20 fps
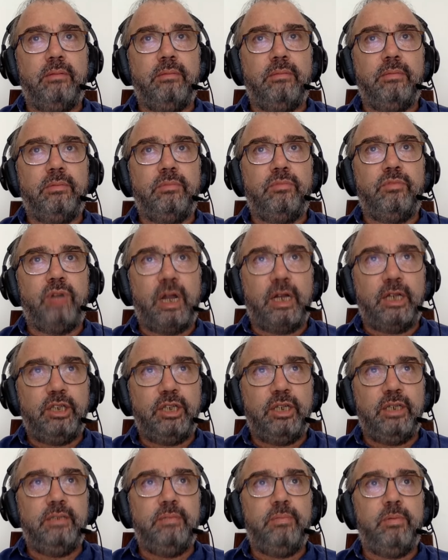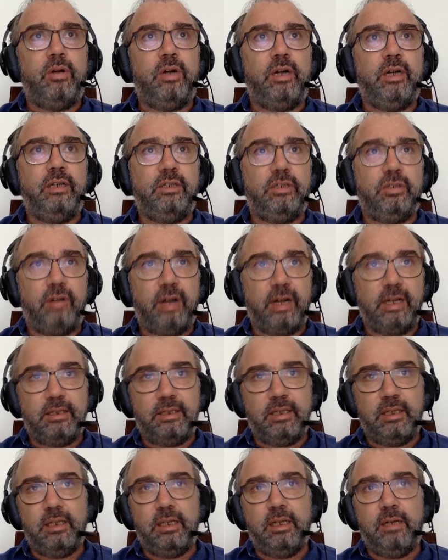Russia is more
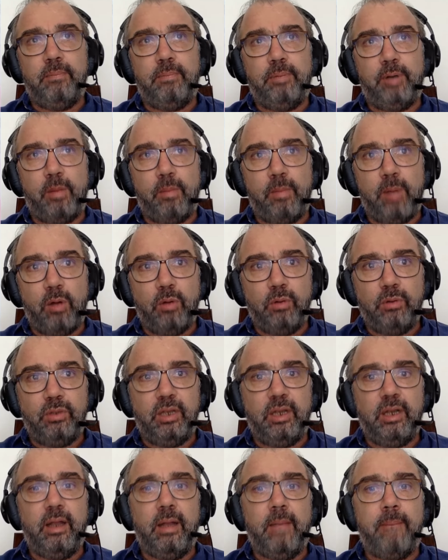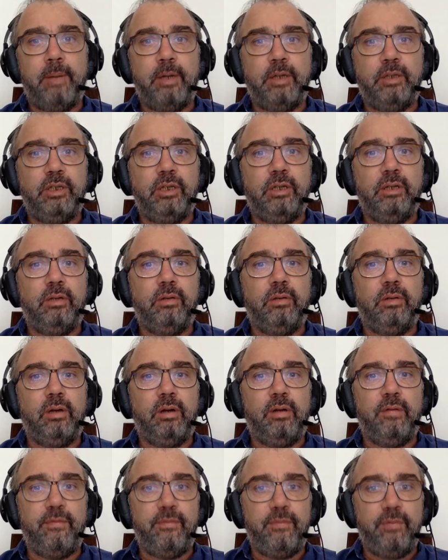interested in promoting a
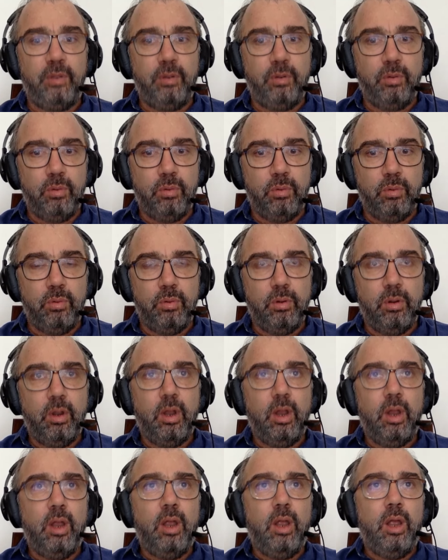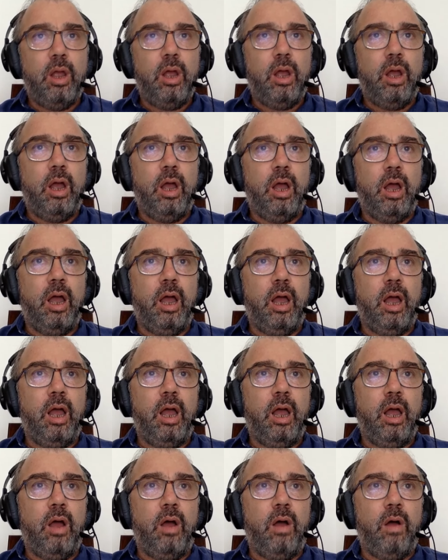particular view
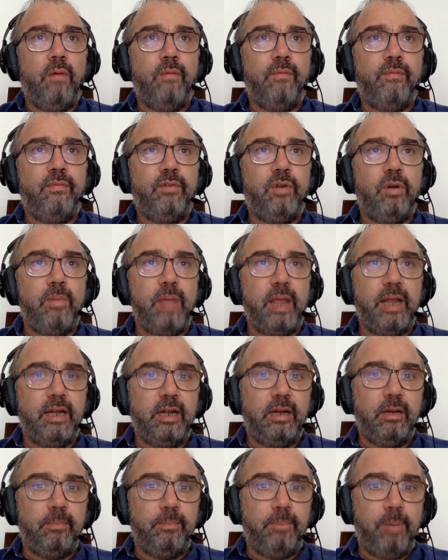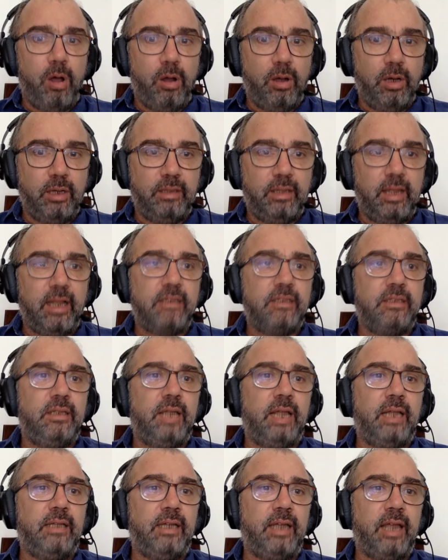of Romanian politics
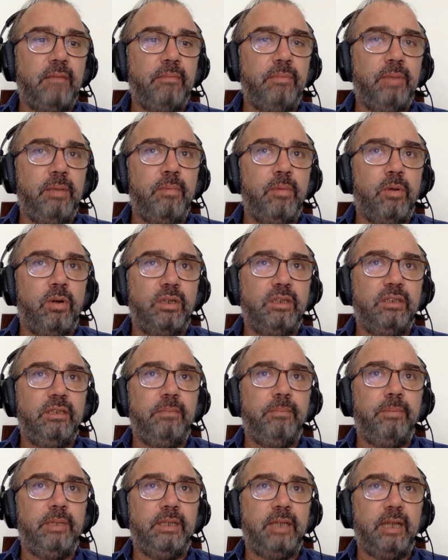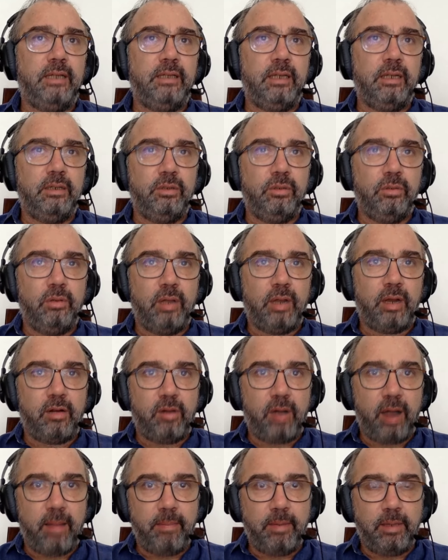that can be more sympathetic to the
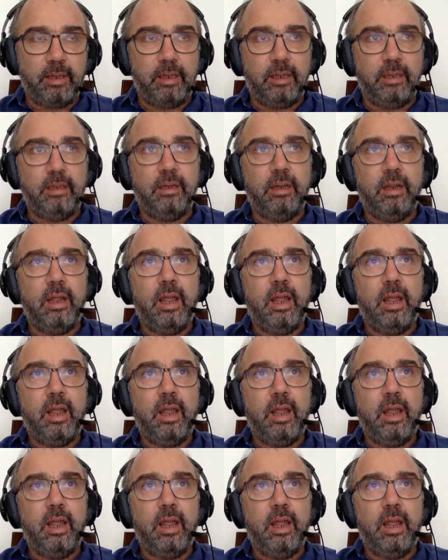Kremlin.